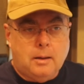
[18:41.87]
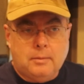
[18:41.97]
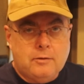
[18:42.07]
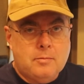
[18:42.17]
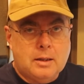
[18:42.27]

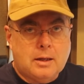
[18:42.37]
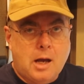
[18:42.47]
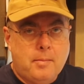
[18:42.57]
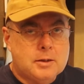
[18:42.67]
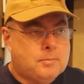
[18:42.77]
leave them in the
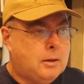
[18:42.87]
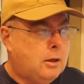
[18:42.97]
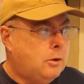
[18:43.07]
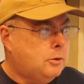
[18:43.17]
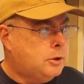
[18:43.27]
comments
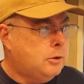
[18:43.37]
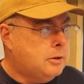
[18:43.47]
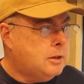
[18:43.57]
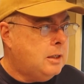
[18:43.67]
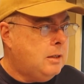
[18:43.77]
below, shoot
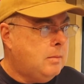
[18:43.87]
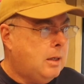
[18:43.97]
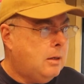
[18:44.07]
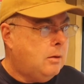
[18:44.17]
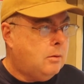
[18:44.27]
us an
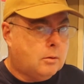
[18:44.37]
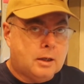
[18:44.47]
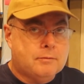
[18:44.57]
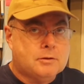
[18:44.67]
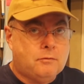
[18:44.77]
email, or
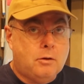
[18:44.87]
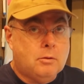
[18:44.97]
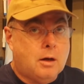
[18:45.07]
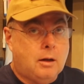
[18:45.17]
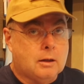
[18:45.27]
give us a
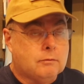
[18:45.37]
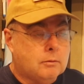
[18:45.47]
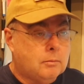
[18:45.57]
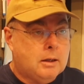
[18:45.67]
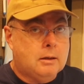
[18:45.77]
phone call
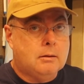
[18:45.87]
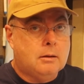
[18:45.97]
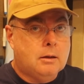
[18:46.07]
even.